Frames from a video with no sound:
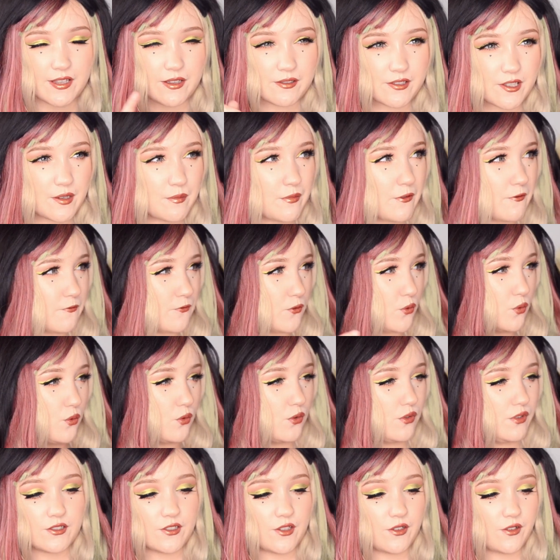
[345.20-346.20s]
That's number
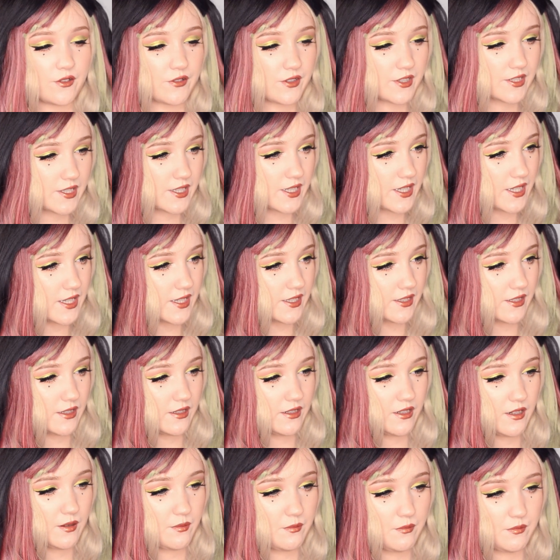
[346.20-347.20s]
4. So this is
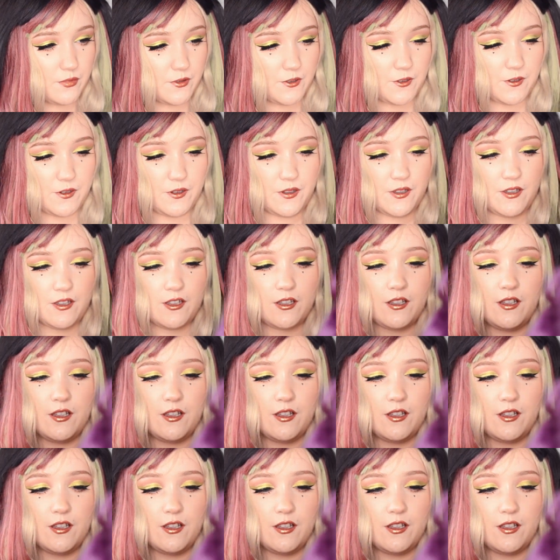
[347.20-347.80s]
number